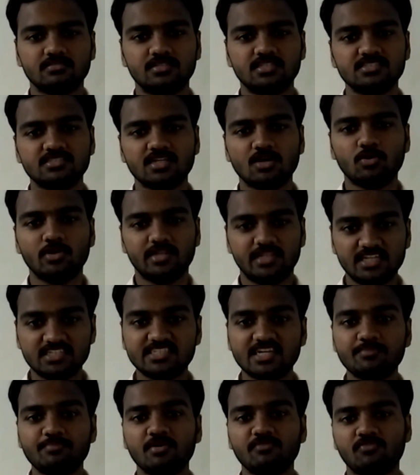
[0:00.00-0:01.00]
This,
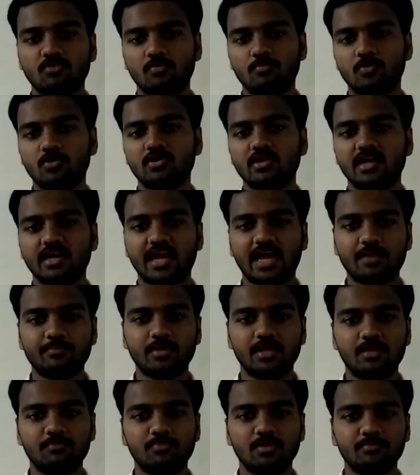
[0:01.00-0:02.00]
this type of robot
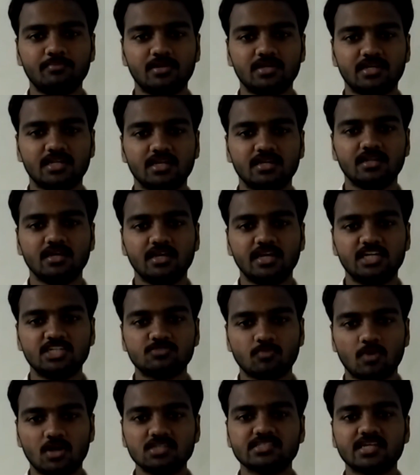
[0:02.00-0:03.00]
can be implemented in
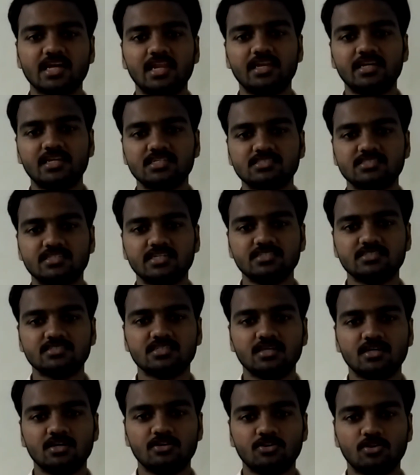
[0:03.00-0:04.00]
small-scale
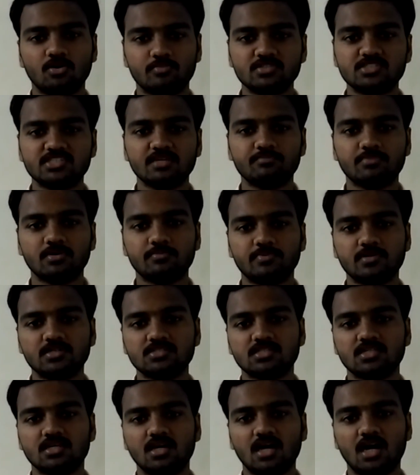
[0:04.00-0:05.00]
industries, domestic
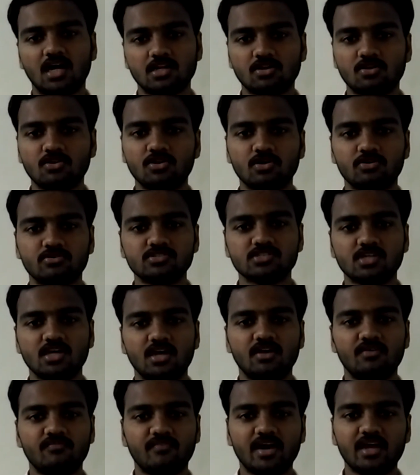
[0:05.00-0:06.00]
purpose and godowns
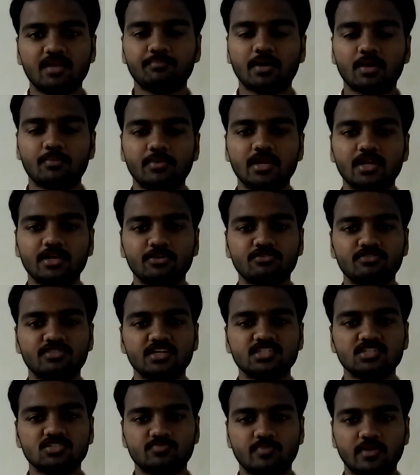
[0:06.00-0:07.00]
where permanent
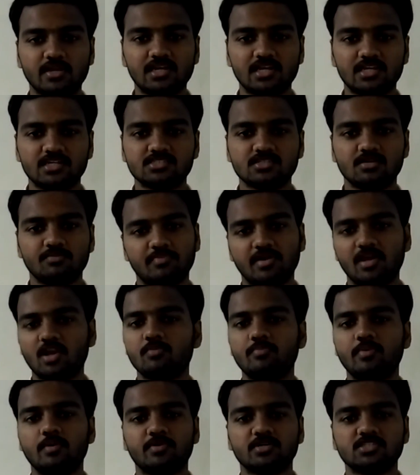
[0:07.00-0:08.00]
usage of sprinklers may
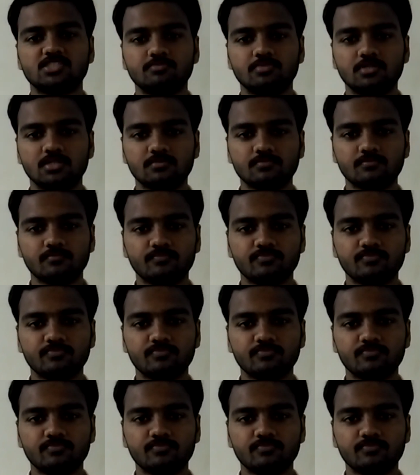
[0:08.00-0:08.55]
not be possible.